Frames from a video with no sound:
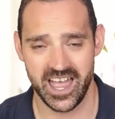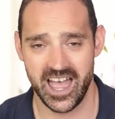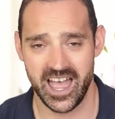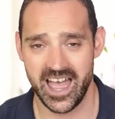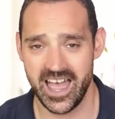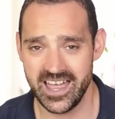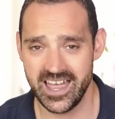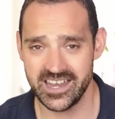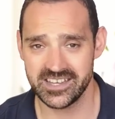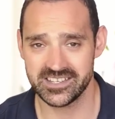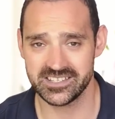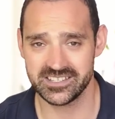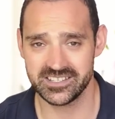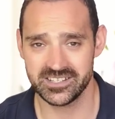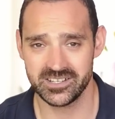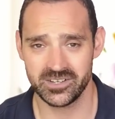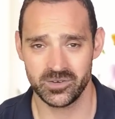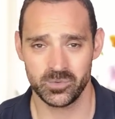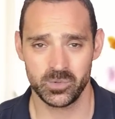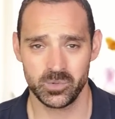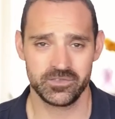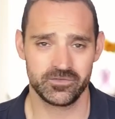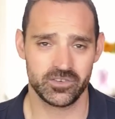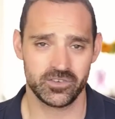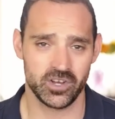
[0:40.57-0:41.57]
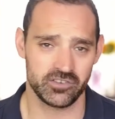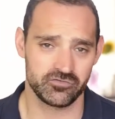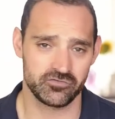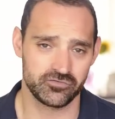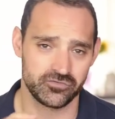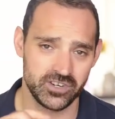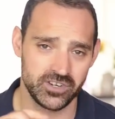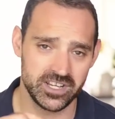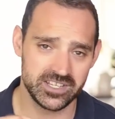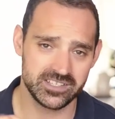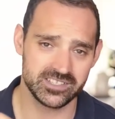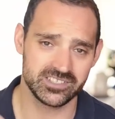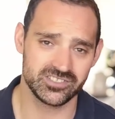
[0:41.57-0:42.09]
And we've got
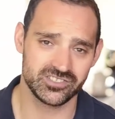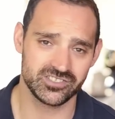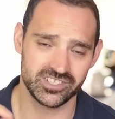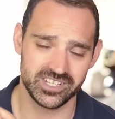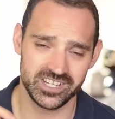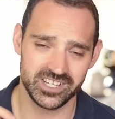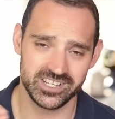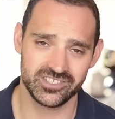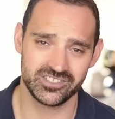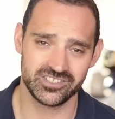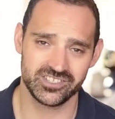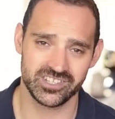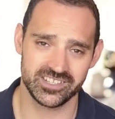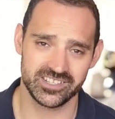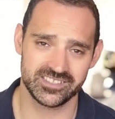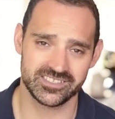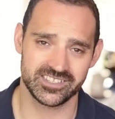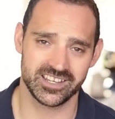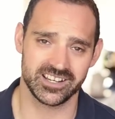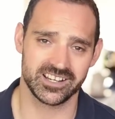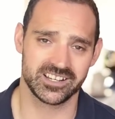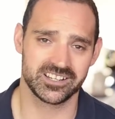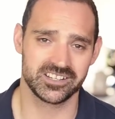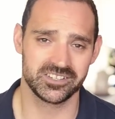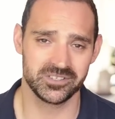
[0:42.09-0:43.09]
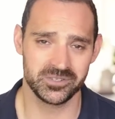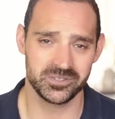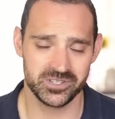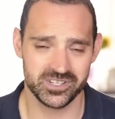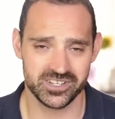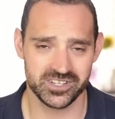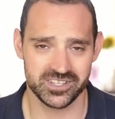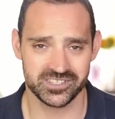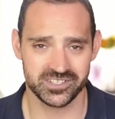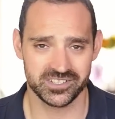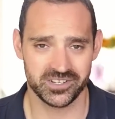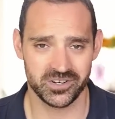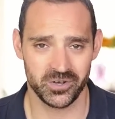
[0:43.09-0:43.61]
written cheat sheets included
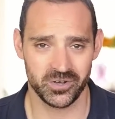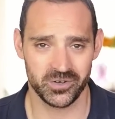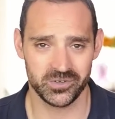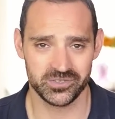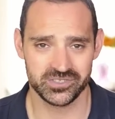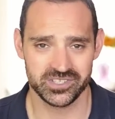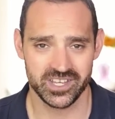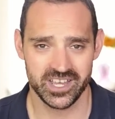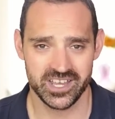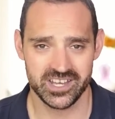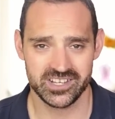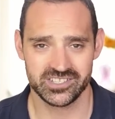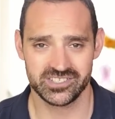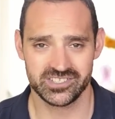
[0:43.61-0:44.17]
in the course